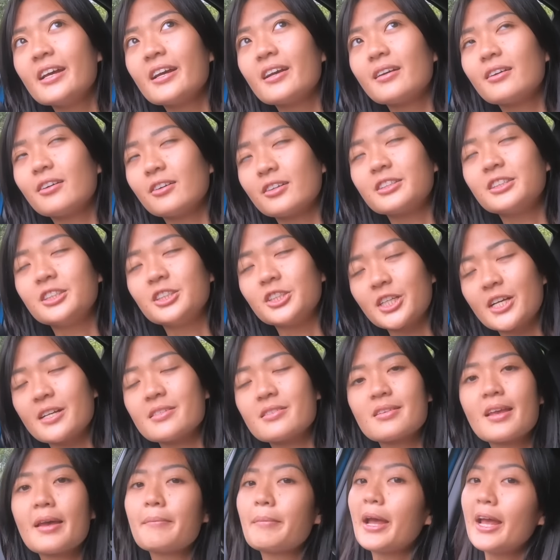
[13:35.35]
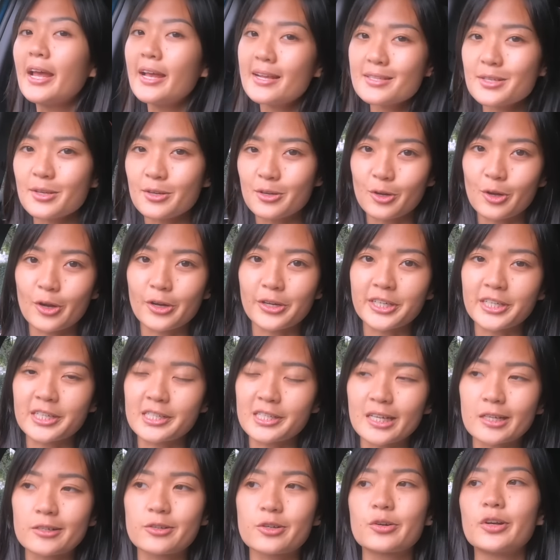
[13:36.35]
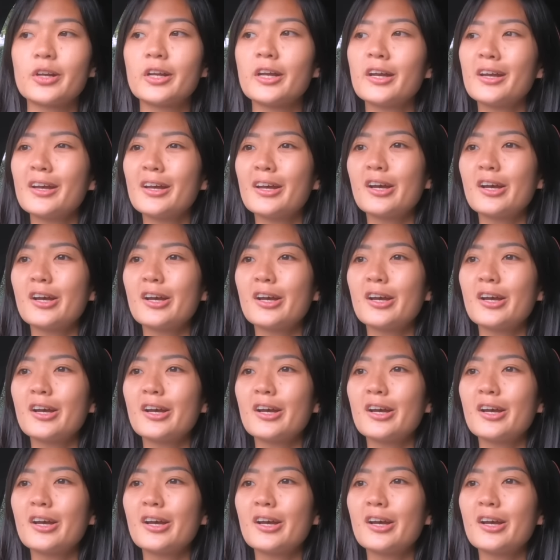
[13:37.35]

gotten a chance to get my hands on the Kona Electric.